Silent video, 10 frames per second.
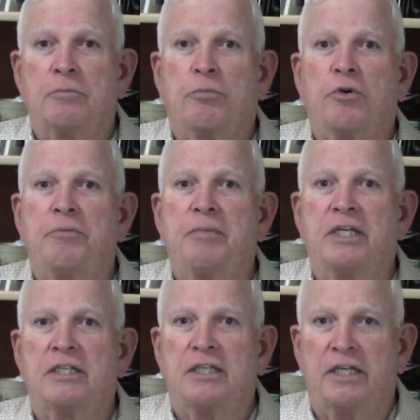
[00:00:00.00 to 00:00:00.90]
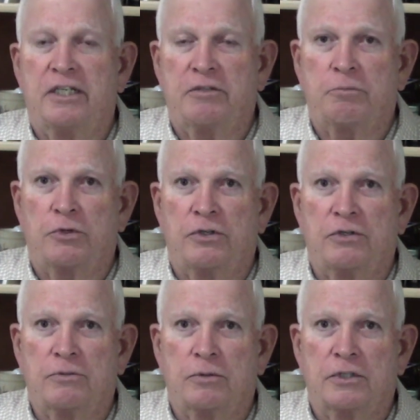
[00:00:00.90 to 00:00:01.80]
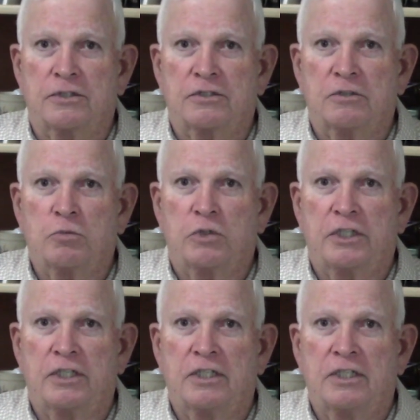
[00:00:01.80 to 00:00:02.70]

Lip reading: premeditated murder where someone